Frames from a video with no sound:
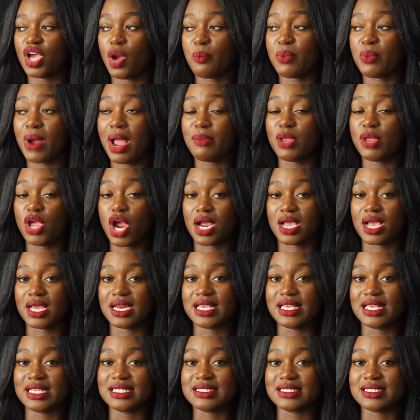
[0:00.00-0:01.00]
probably are going to
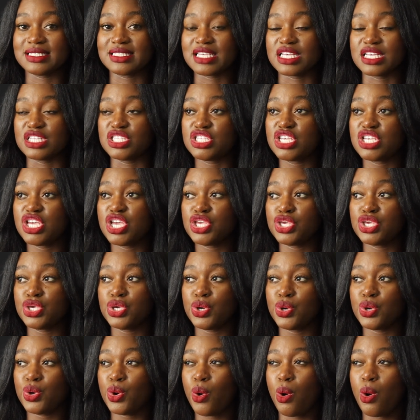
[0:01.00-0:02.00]
get
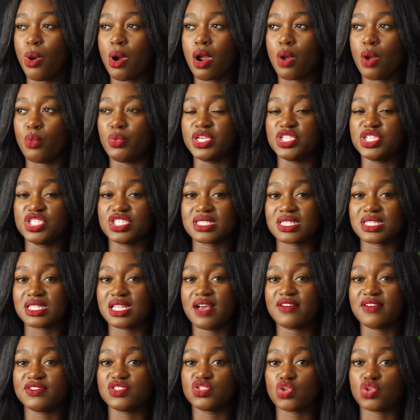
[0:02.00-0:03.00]
discontinued or we just
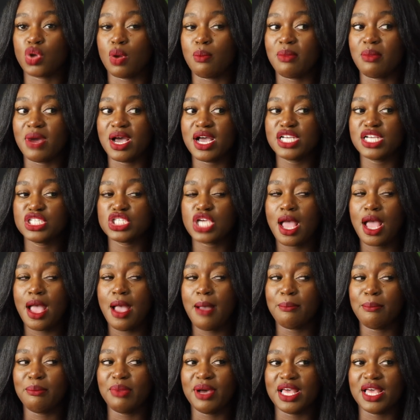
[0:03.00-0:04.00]
love so much.
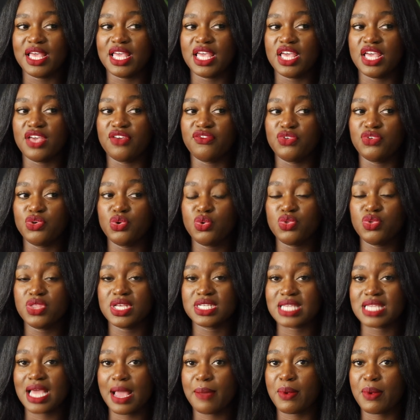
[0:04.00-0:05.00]
But if you the
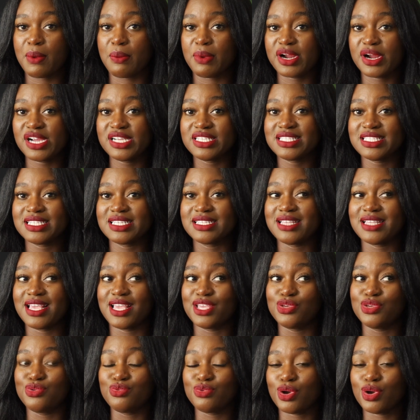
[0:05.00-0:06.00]
type of person
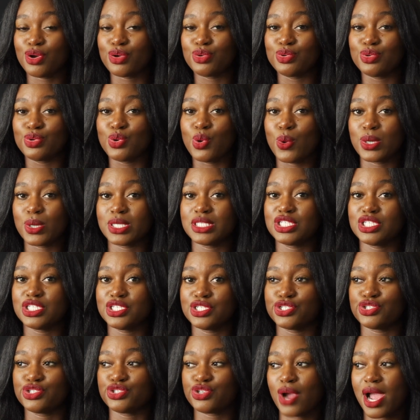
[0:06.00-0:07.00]
and you know you're going
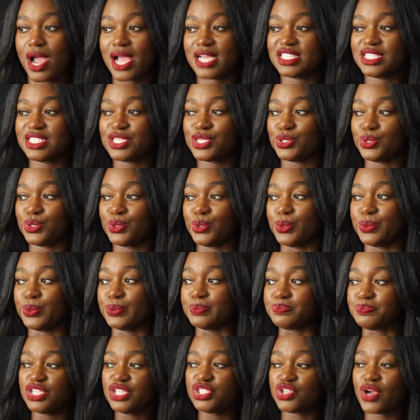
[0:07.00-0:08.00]
to
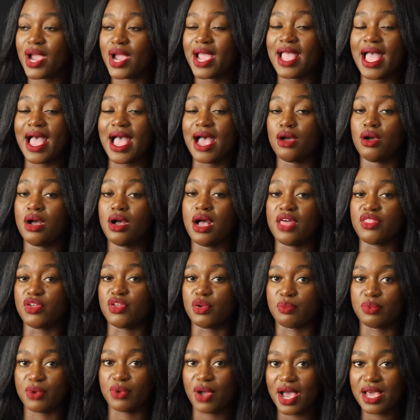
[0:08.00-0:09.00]
try out other
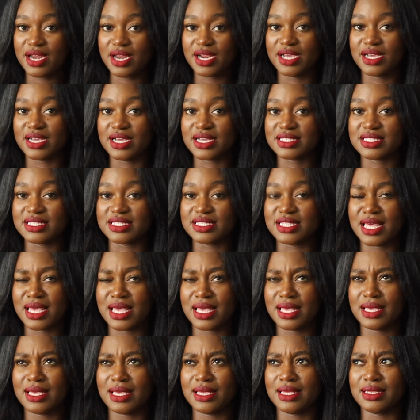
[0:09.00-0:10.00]
products,
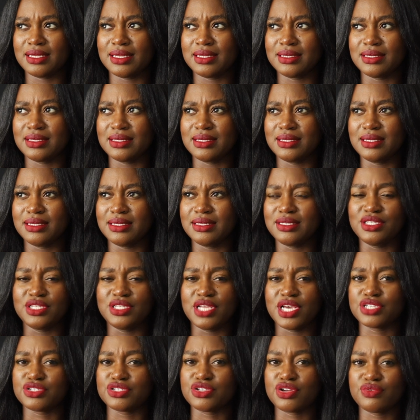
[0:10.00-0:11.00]
then
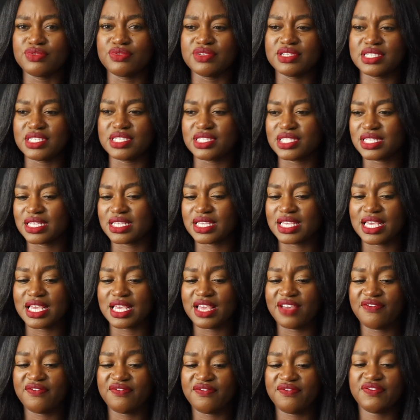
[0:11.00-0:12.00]
there's no reason to
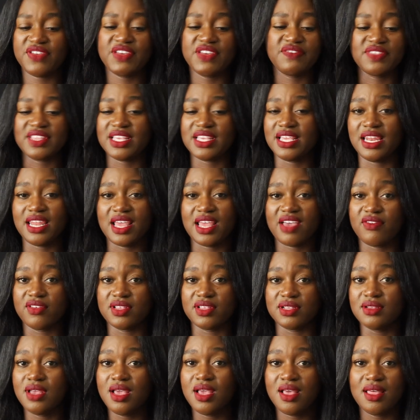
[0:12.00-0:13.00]
get
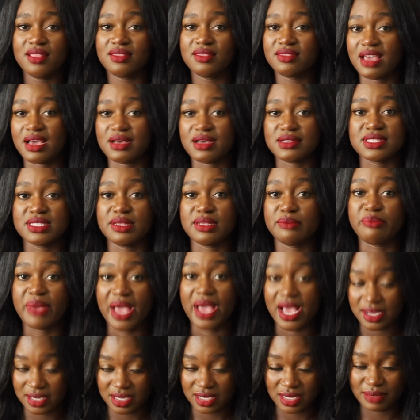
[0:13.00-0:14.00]
11,000
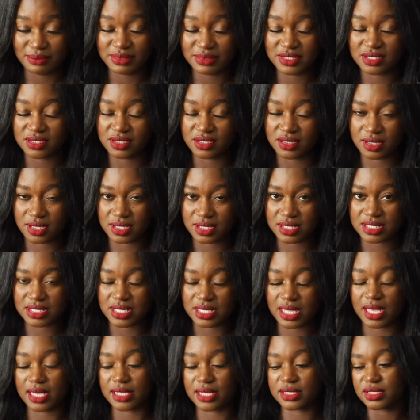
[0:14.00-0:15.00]
backups. Do you
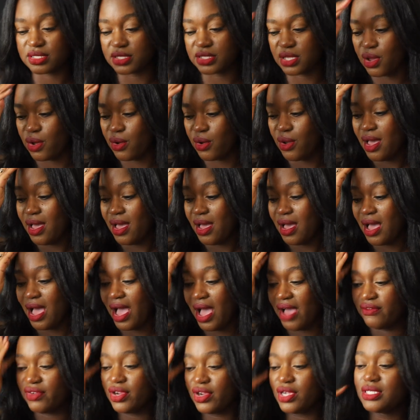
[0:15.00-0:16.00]
understand? So
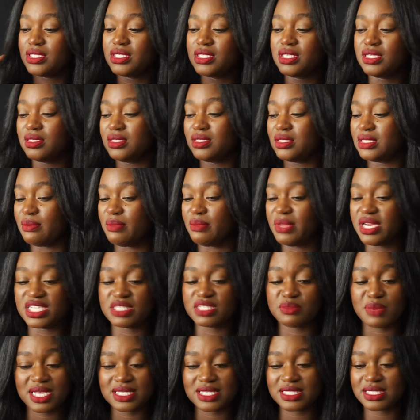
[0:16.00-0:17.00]
I've learned to diminish
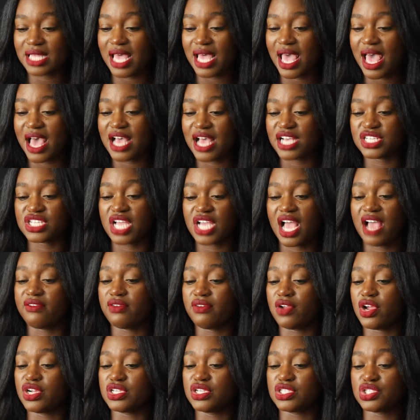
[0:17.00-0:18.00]
my stash. I've
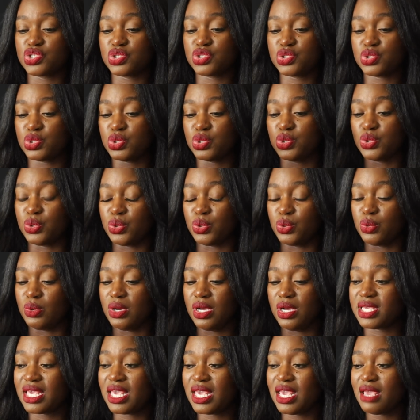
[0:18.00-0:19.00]
learned
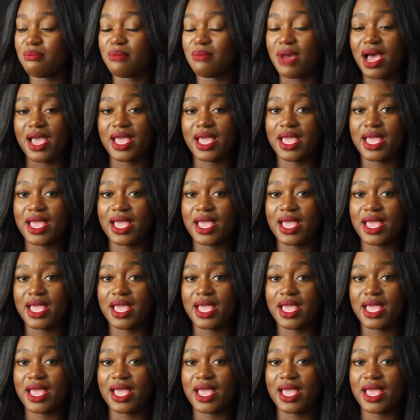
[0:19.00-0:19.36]
to keep my